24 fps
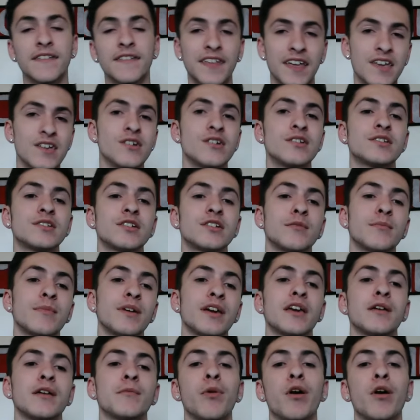then you can start
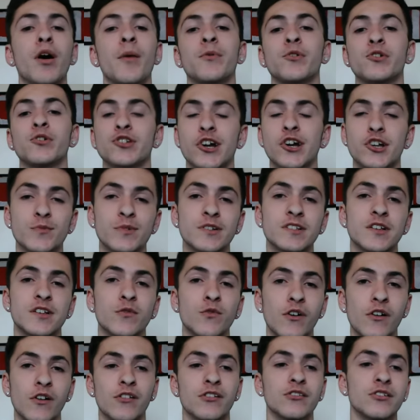making proper judgments of
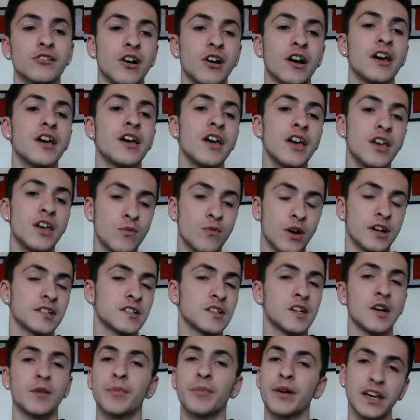whether or not you want to
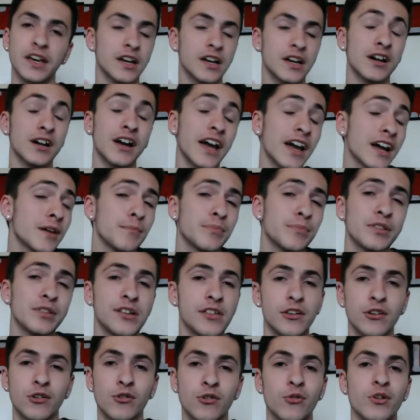sell him. But I
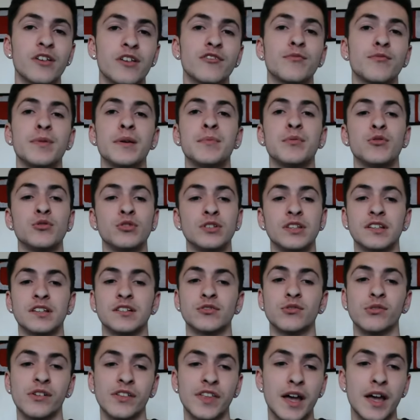completely agree with people who
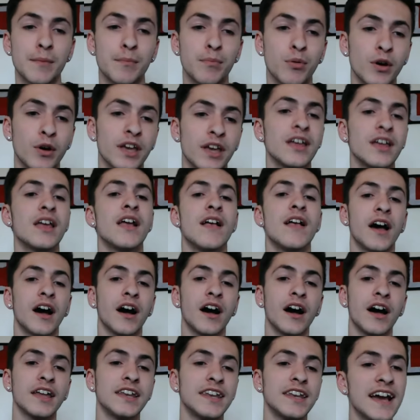disagree at that point.
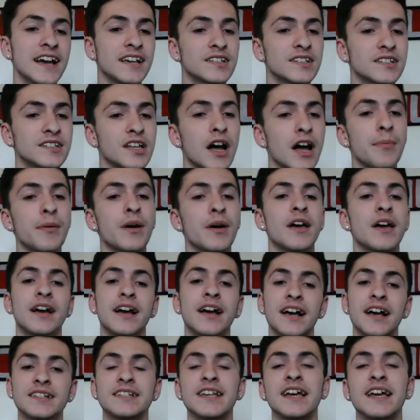Next up,
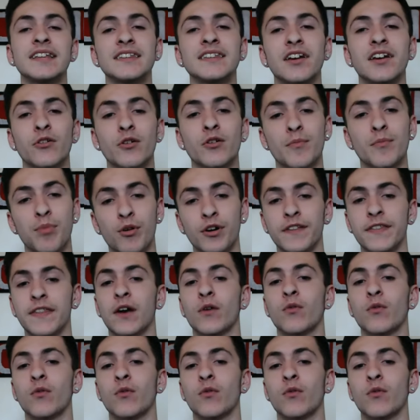Gazzetta reporting that